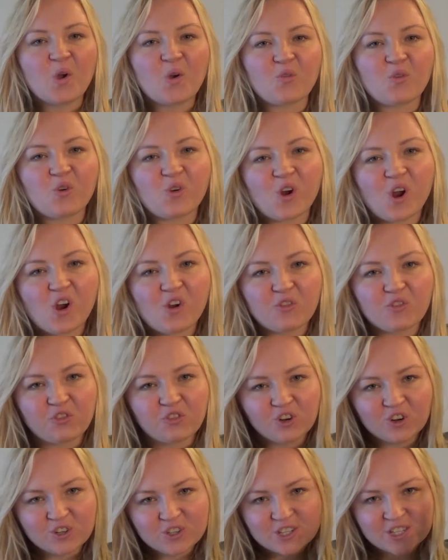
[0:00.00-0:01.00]
For our
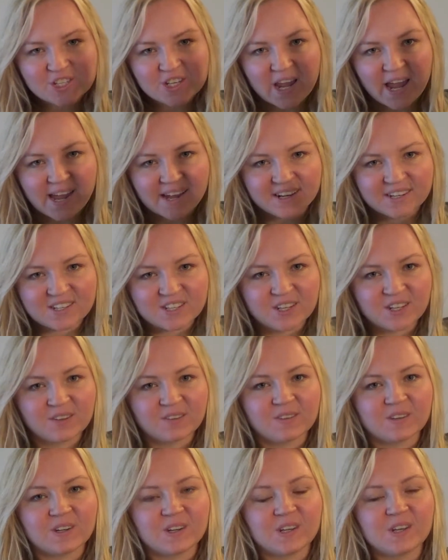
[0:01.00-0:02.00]
first
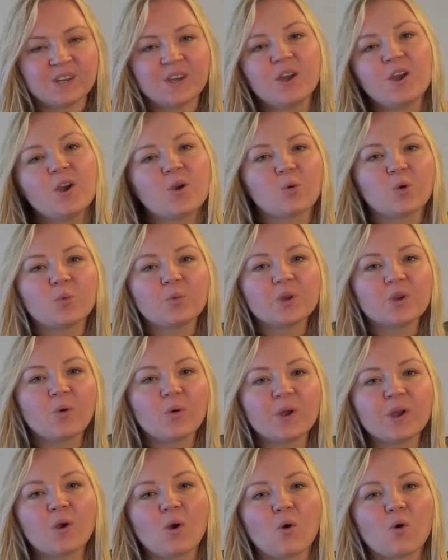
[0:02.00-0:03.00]
activity, we'll be
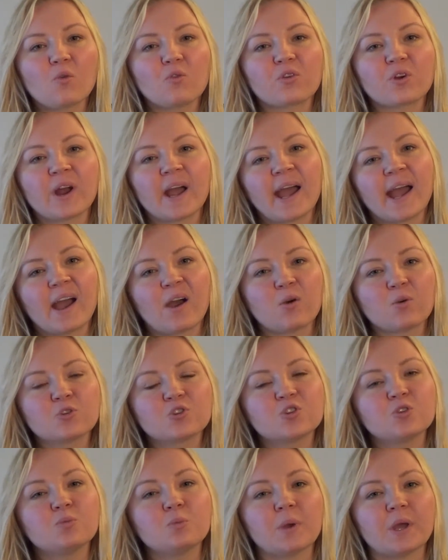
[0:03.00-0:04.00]
going over how
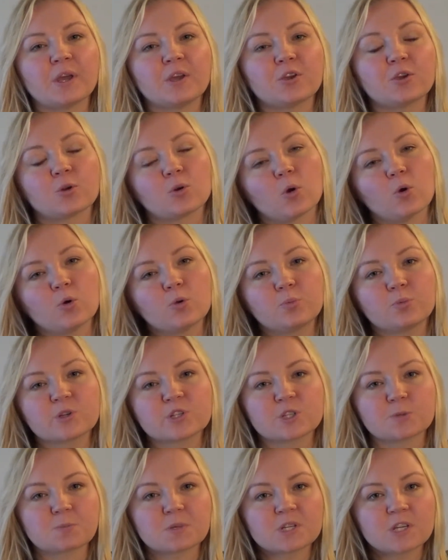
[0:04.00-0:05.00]
to make your own
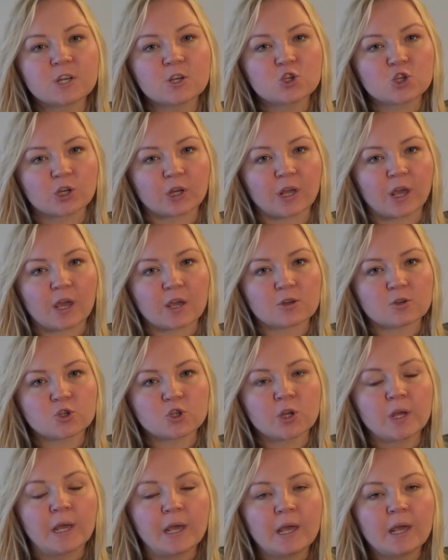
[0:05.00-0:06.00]
precipitation
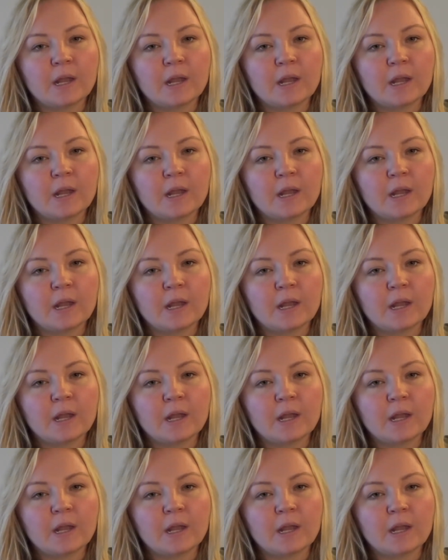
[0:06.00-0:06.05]
gauge.